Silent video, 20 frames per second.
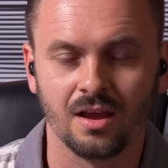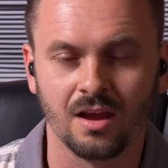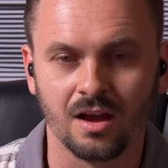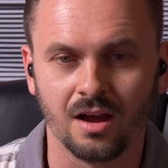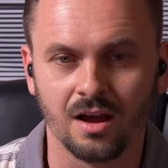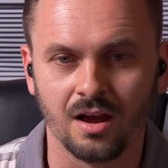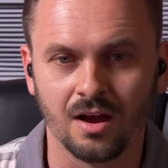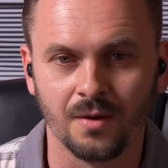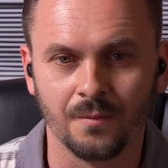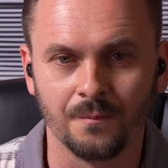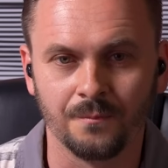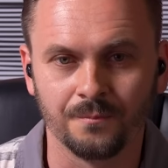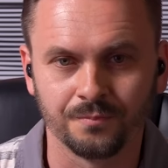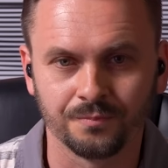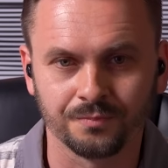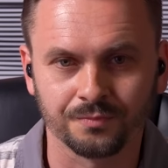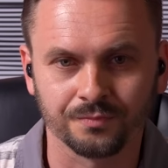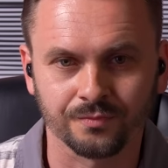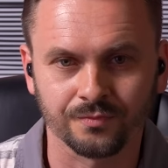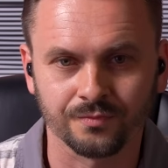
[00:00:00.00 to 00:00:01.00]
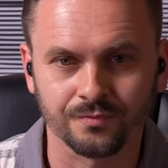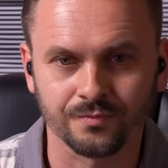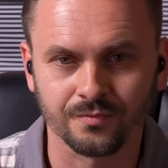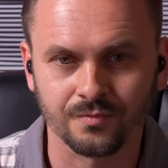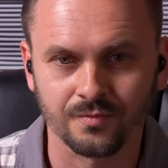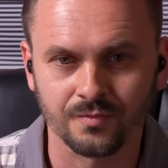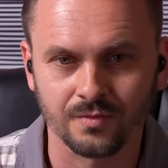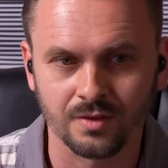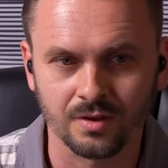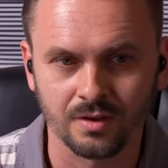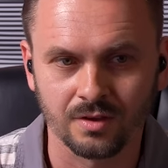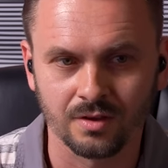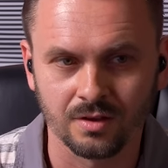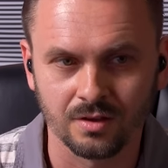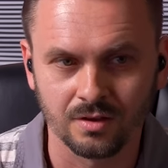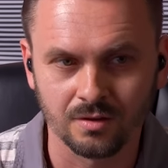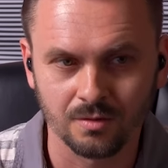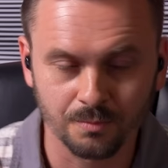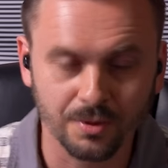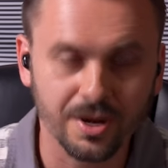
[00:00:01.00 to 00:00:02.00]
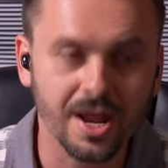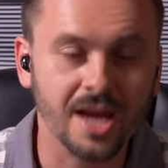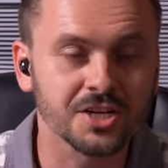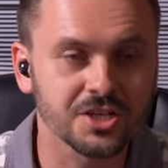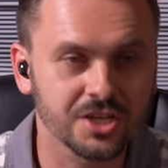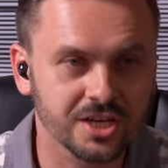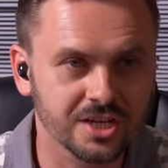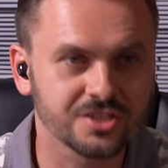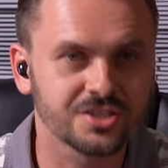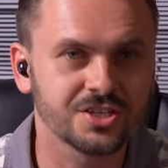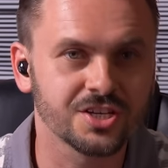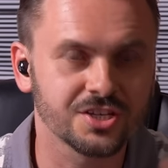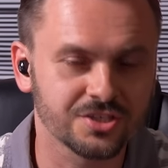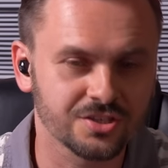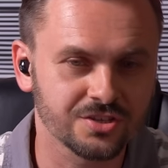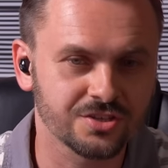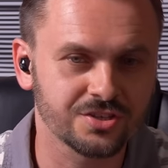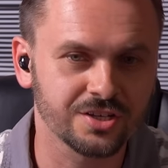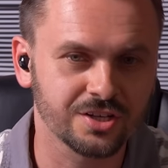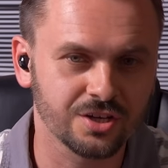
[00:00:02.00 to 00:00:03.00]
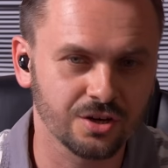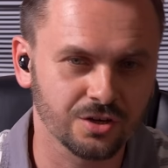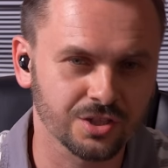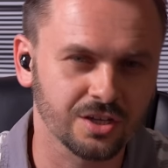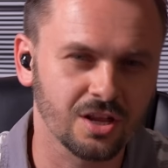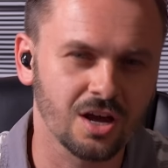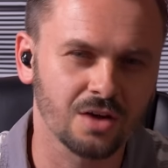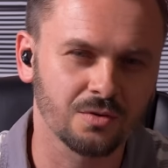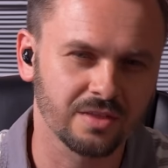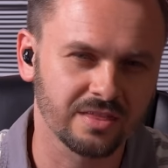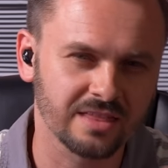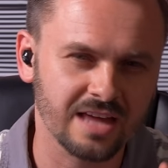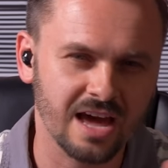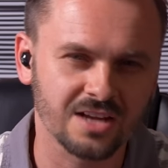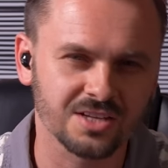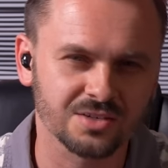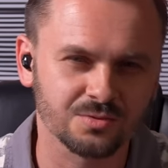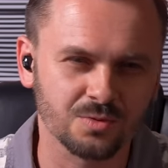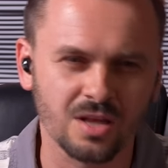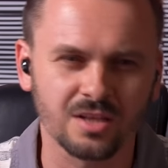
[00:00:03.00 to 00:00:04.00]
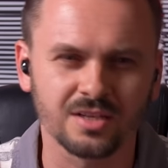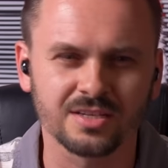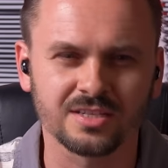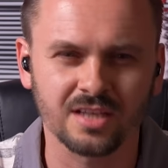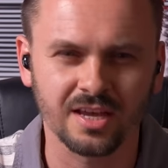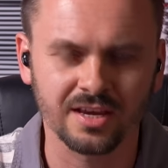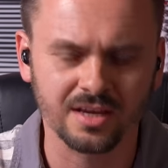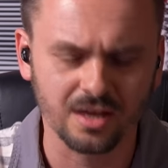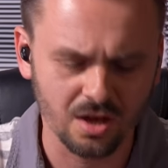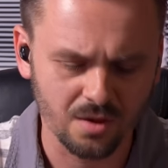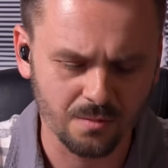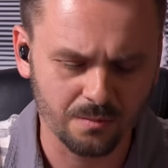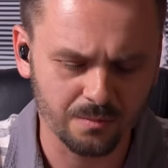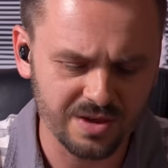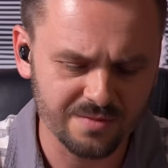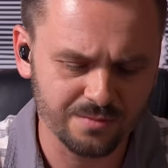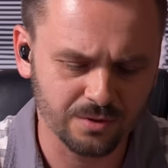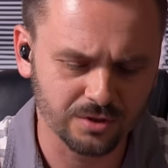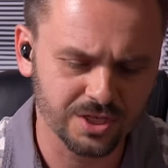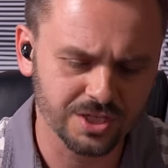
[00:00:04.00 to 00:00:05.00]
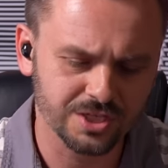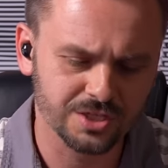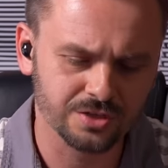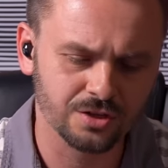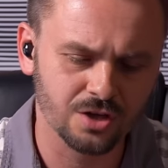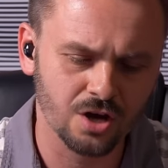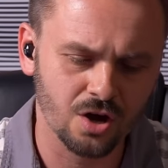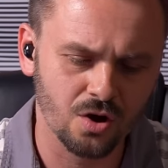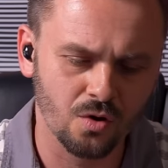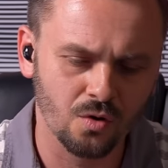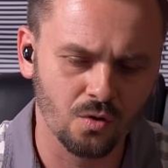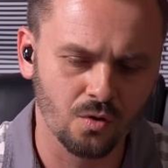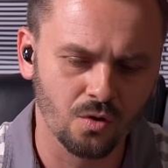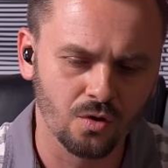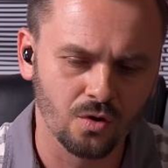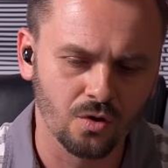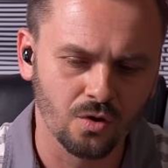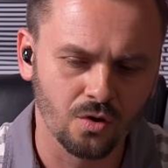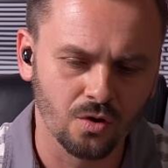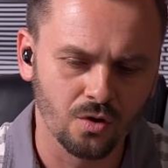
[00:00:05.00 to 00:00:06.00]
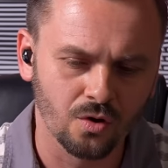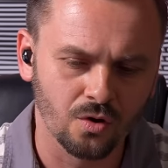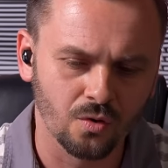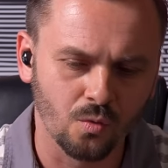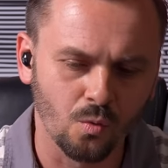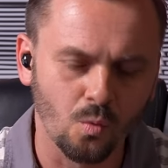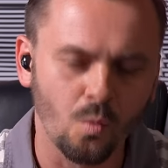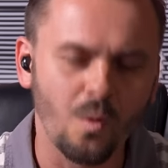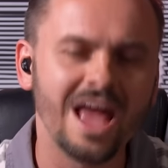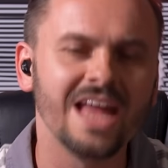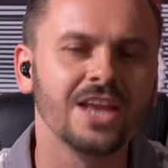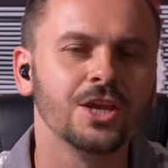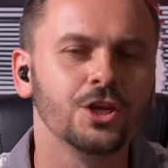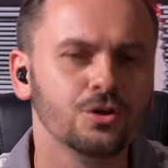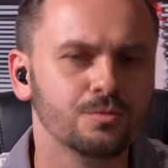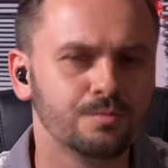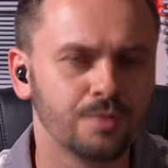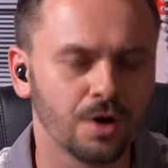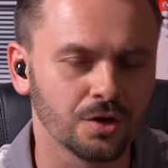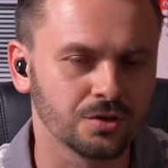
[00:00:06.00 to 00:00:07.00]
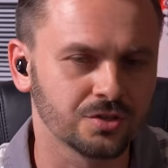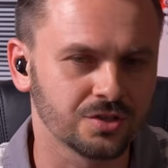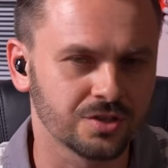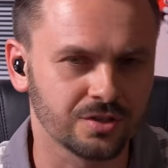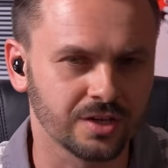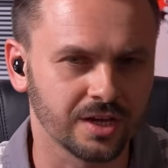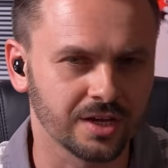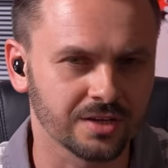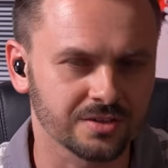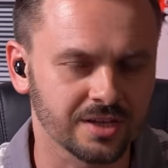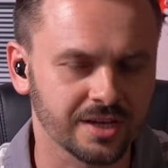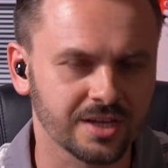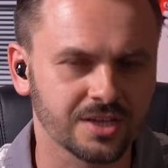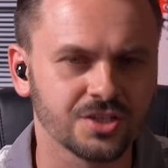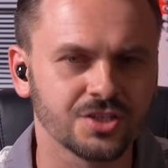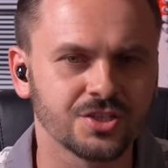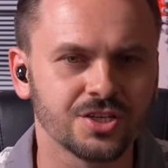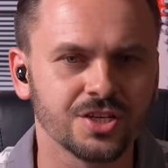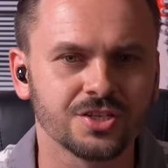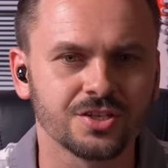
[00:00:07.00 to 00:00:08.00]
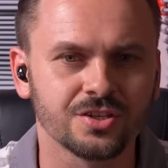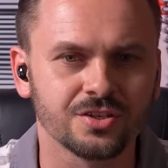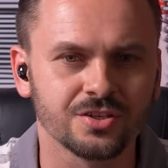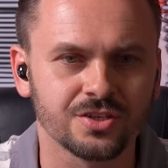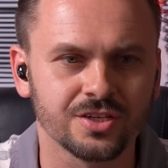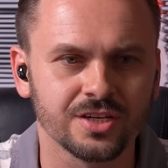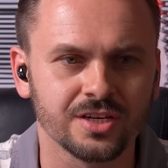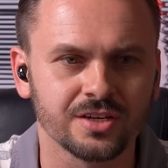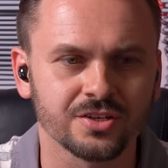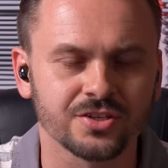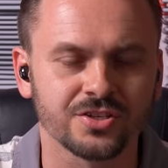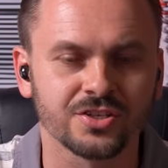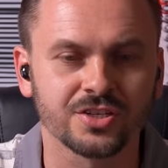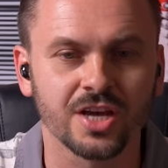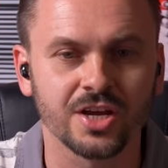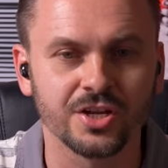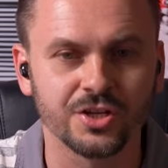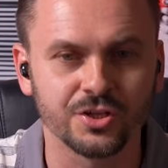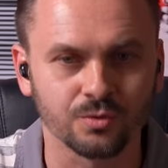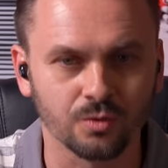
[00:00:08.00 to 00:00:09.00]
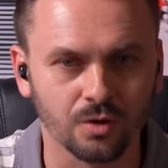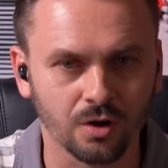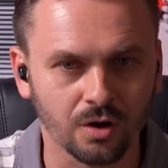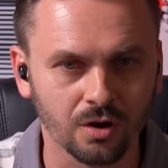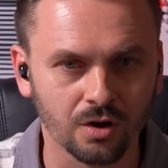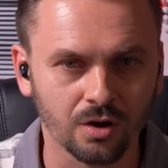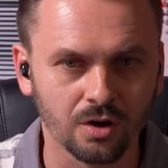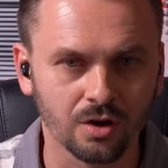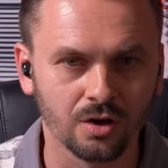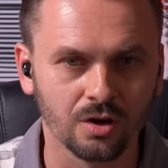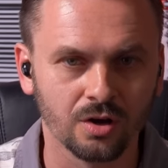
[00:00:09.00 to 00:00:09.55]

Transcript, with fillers: Um, but actually, consistency goes along with that as well as like people need to know when you post things, like consistency in a schedule.